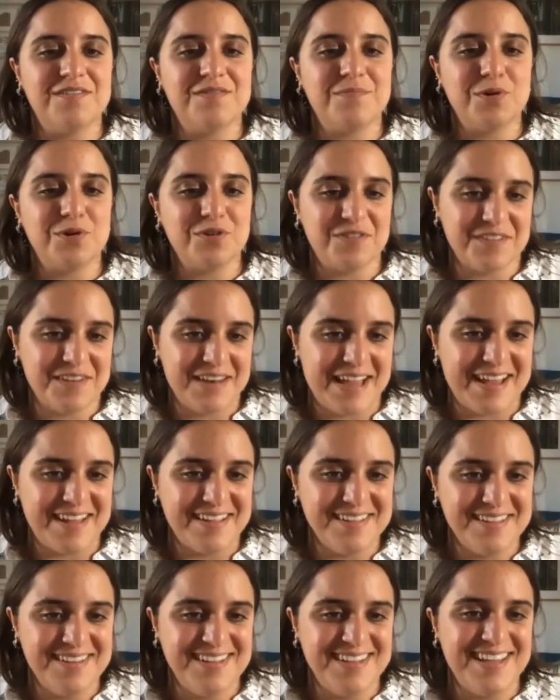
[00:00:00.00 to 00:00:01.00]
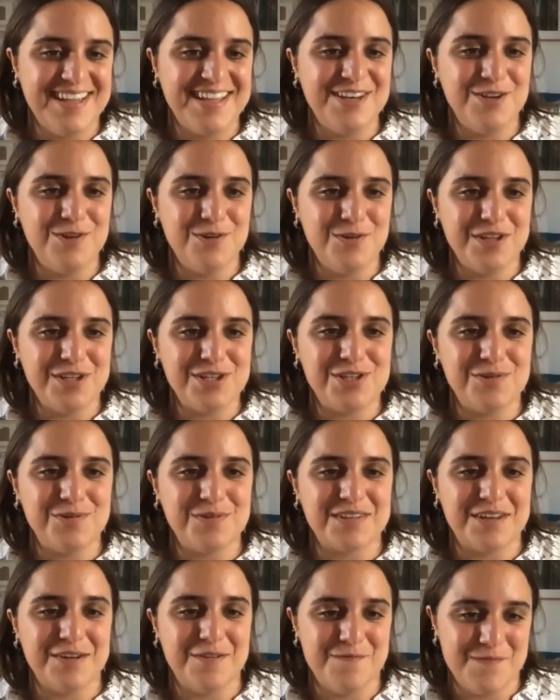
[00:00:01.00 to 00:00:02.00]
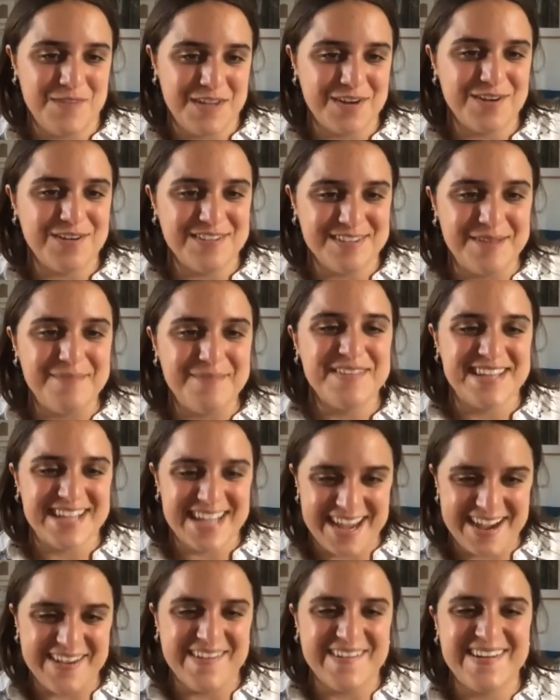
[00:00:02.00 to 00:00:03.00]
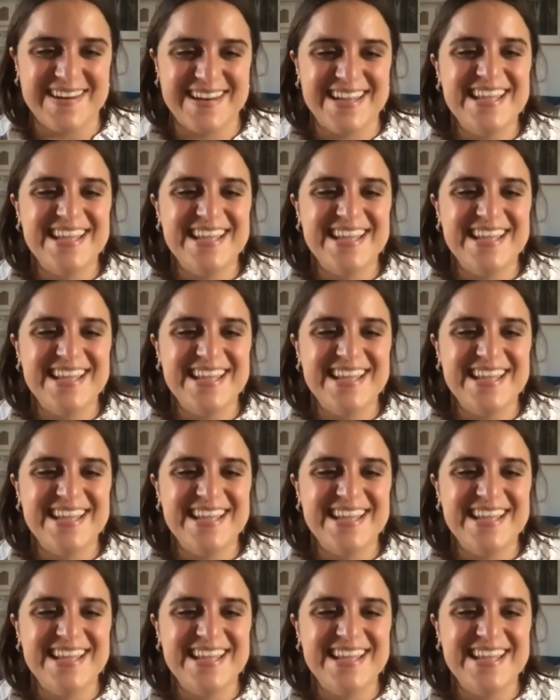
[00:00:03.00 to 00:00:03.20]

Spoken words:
personality and knew that she was going to figure something out.